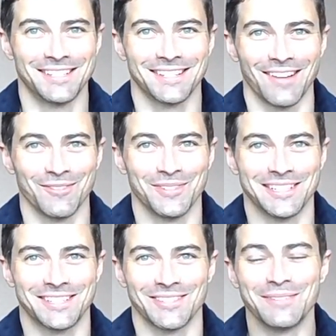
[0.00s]
everybody
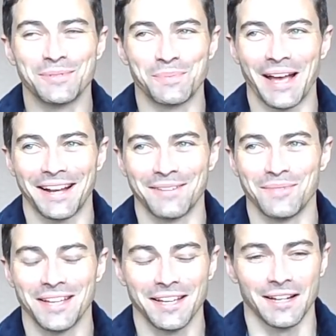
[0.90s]
screams back at
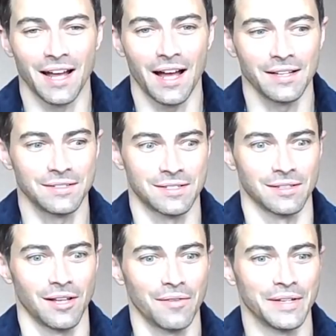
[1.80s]
me, and I just
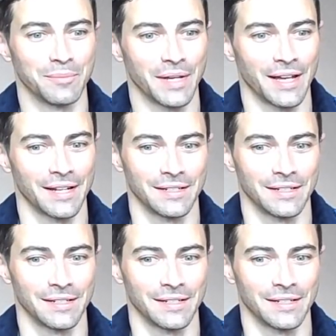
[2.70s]
love it, man.